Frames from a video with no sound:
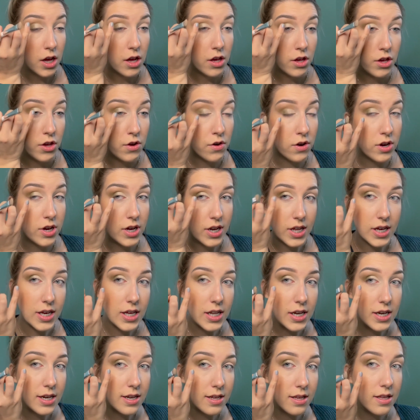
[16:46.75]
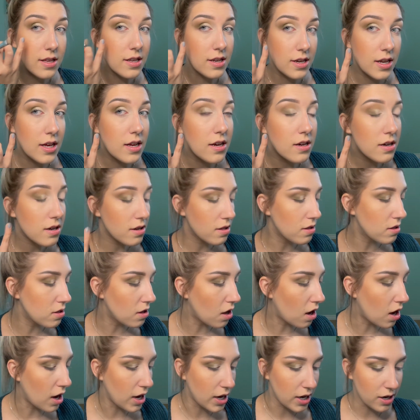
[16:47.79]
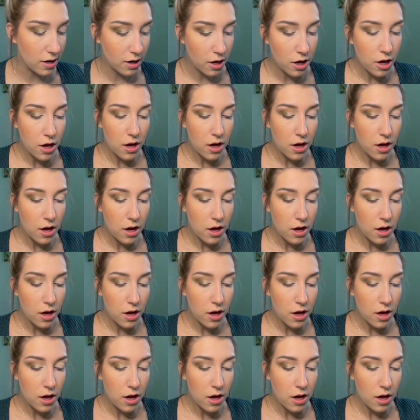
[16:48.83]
you're gonna get a distinct line.